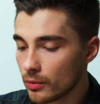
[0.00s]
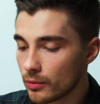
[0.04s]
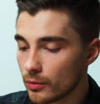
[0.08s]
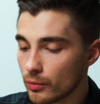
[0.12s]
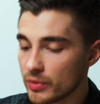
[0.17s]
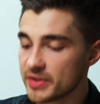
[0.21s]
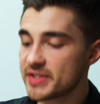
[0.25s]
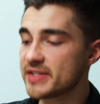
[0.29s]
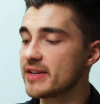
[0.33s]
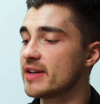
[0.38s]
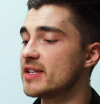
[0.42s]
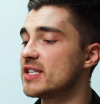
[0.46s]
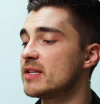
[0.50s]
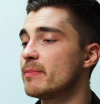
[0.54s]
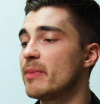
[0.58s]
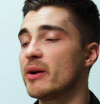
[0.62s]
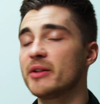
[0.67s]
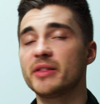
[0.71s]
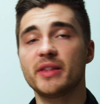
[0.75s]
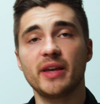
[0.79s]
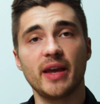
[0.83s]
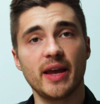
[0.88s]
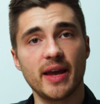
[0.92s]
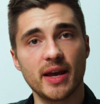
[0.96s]
What's nice
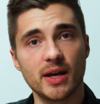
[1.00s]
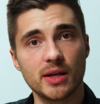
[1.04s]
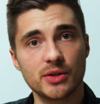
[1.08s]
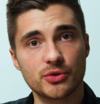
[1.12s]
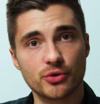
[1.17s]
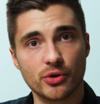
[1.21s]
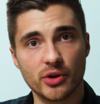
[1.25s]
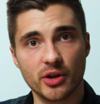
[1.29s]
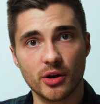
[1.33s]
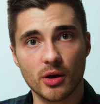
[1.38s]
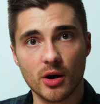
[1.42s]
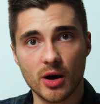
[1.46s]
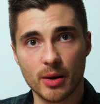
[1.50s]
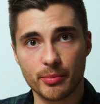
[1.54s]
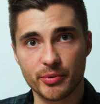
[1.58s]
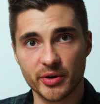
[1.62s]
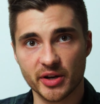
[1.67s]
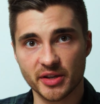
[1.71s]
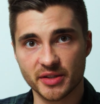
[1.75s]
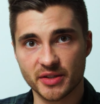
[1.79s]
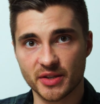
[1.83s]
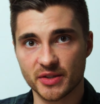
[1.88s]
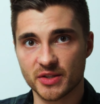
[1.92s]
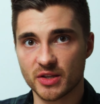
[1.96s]
about the Android
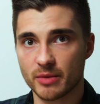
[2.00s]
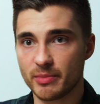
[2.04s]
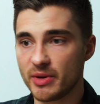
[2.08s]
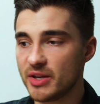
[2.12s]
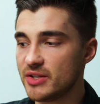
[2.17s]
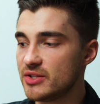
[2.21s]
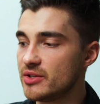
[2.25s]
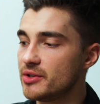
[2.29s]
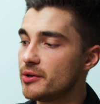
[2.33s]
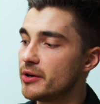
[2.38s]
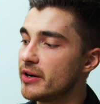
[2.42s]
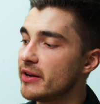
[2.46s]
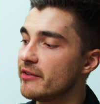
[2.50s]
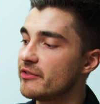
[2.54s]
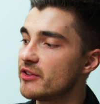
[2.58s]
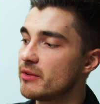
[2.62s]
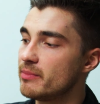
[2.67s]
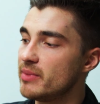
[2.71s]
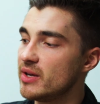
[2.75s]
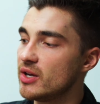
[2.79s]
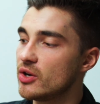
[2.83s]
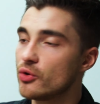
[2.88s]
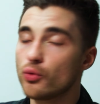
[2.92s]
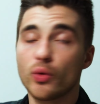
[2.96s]
operating system is you don't have to
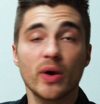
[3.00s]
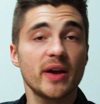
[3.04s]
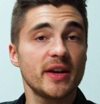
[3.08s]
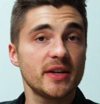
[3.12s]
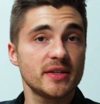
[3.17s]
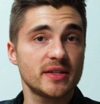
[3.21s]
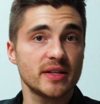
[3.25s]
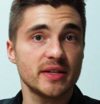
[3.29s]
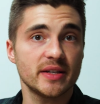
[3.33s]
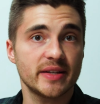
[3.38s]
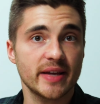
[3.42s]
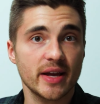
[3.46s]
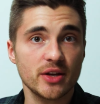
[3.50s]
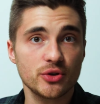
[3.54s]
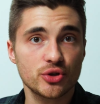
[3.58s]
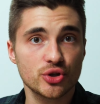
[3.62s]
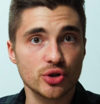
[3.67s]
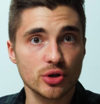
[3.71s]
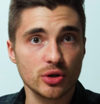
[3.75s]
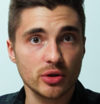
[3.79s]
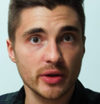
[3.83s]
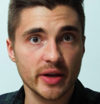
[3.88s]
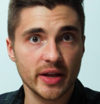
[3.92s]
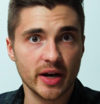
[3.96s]
be quite as
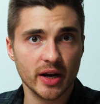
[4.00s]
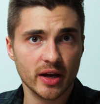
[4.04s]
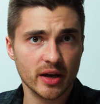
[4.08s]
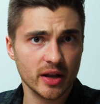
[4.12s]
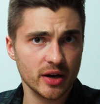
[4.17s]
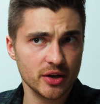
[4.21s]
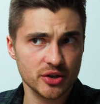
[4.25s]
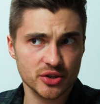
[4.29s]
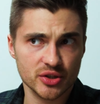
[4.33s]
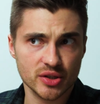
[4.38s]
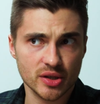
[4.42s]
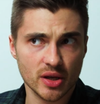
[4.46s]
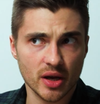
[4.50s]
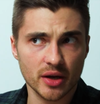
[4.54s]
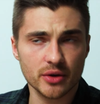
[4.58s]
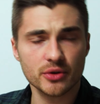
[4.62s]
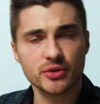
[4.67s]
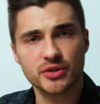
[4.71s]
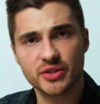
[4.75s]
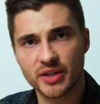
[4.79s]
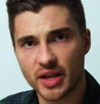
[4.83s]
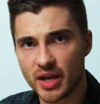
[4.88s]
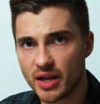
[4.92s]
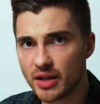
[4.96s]
intentional and it kind of just
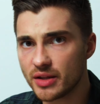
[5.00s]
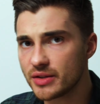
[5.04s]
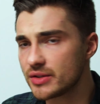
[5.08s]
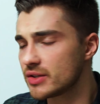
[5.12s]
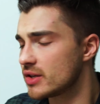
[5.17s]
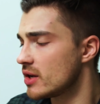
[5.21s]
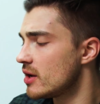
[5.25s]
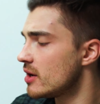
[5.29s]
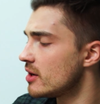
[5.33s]
understands.